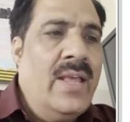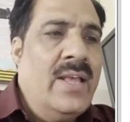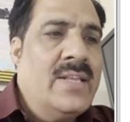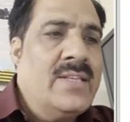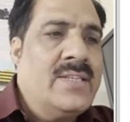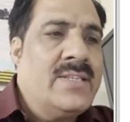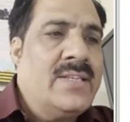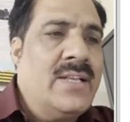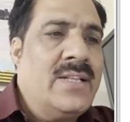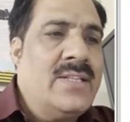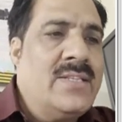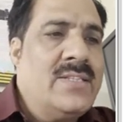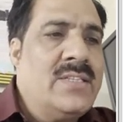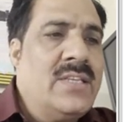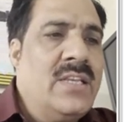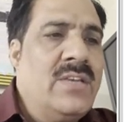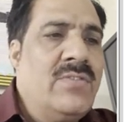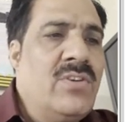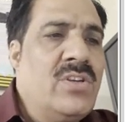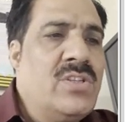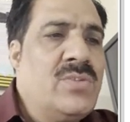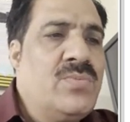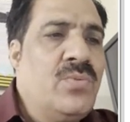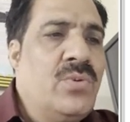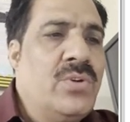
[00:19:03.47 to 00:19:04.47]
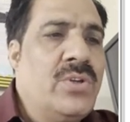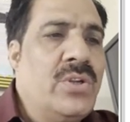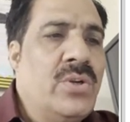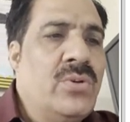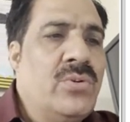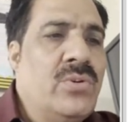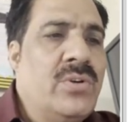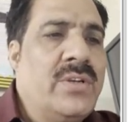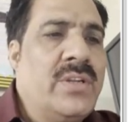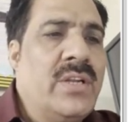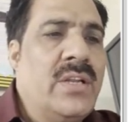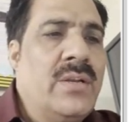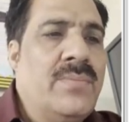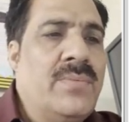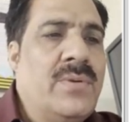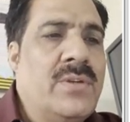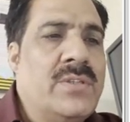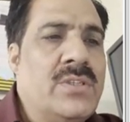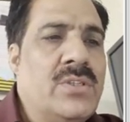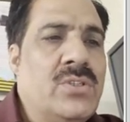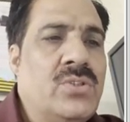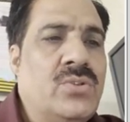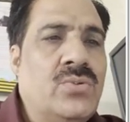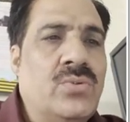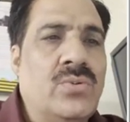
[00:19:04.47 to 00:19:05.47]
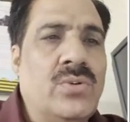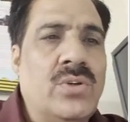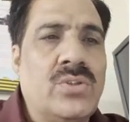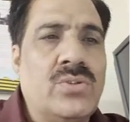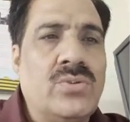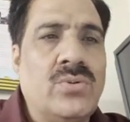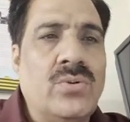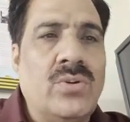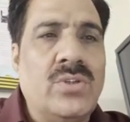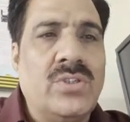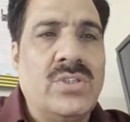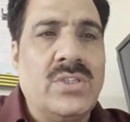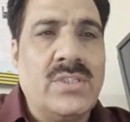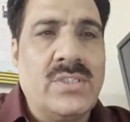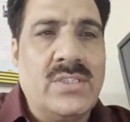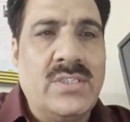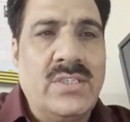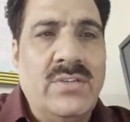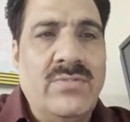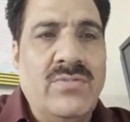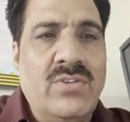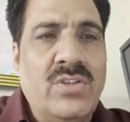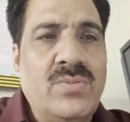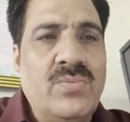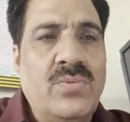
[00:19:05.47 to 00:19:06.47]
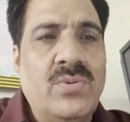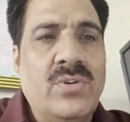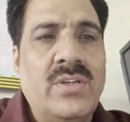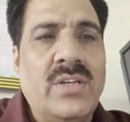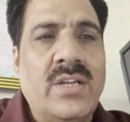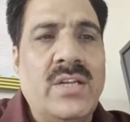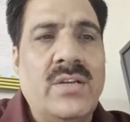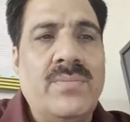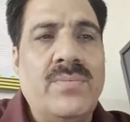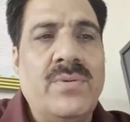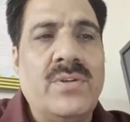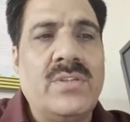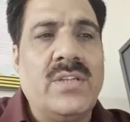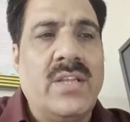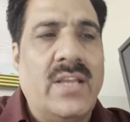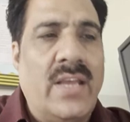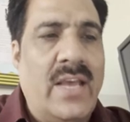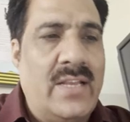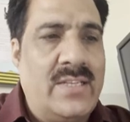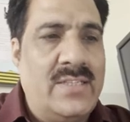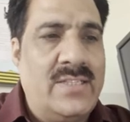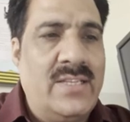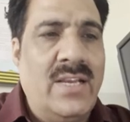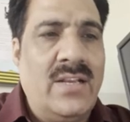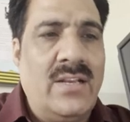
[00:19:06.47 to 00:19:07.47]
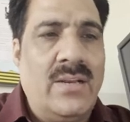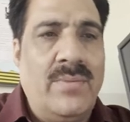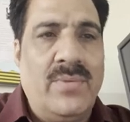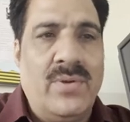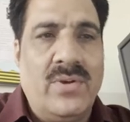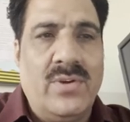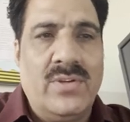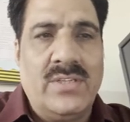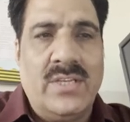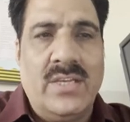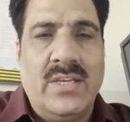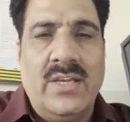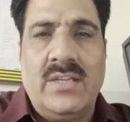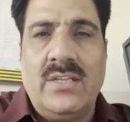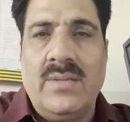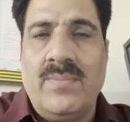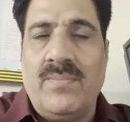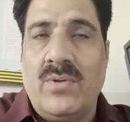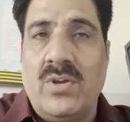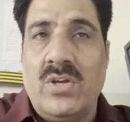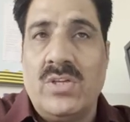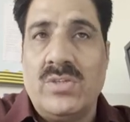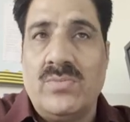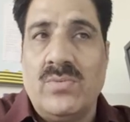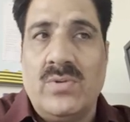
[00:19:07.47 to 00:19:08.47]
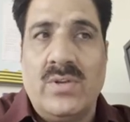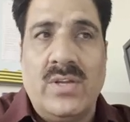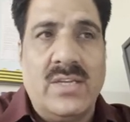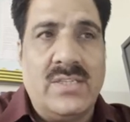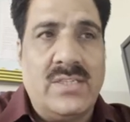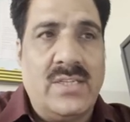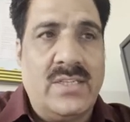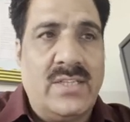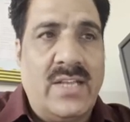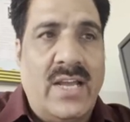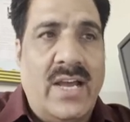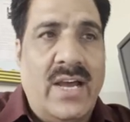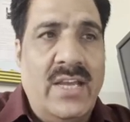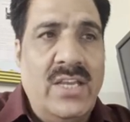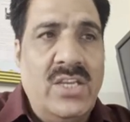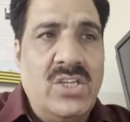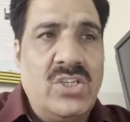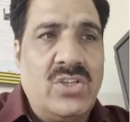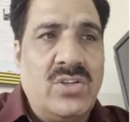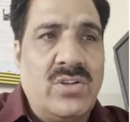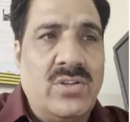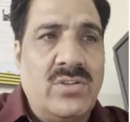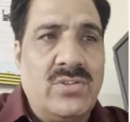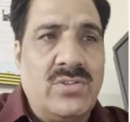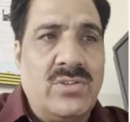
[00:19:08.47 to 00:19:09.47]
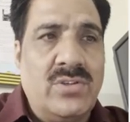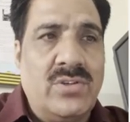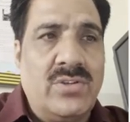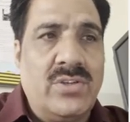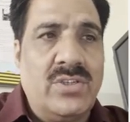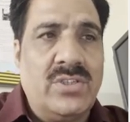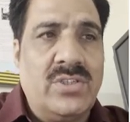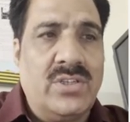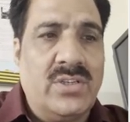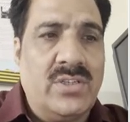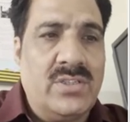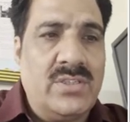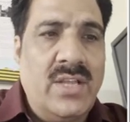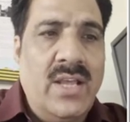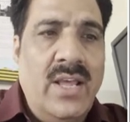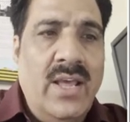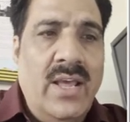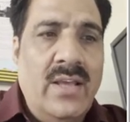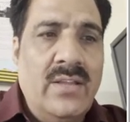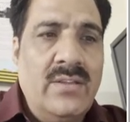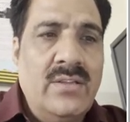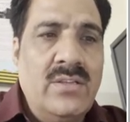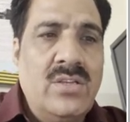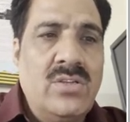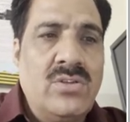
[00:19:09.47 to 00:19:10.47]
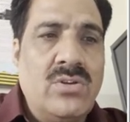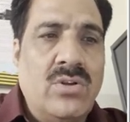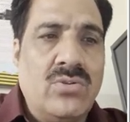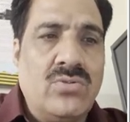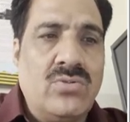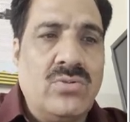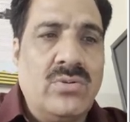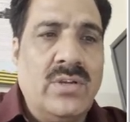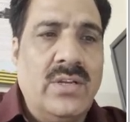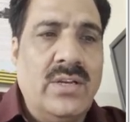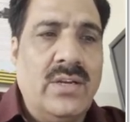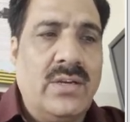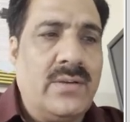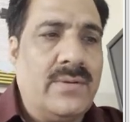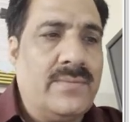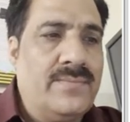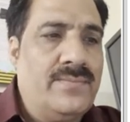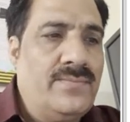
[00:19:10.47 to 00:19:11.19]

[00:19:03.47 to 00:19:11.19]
Cell Z was put into 10% sugar solution. Z was put in 10% exactly because here the plasmolysis, the highest concentration is. This is also correct.